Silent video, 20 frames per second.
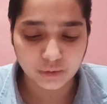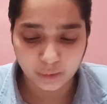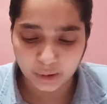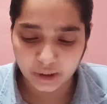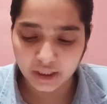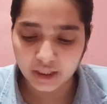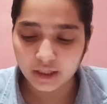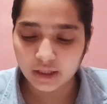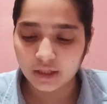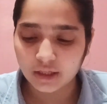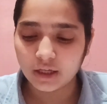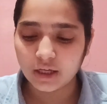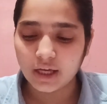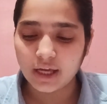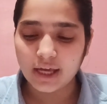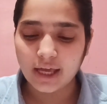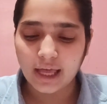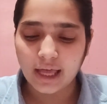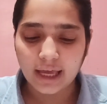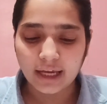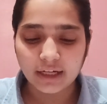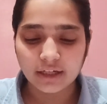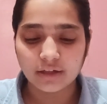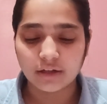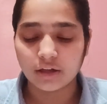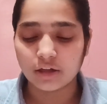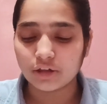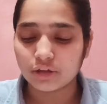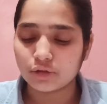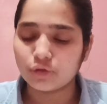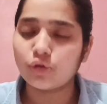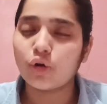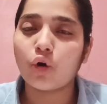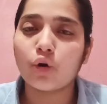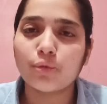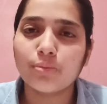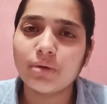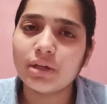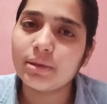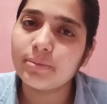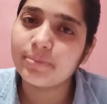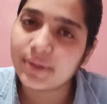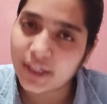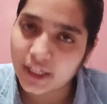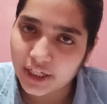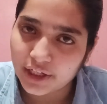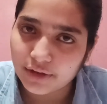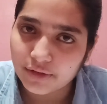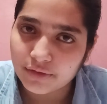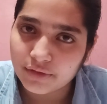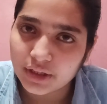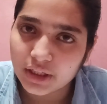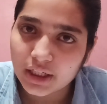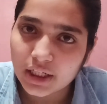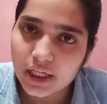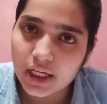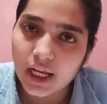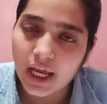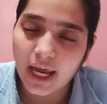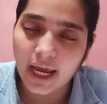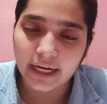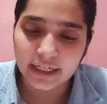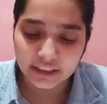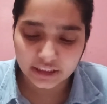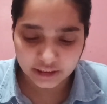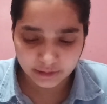Okay, and normal behavioral and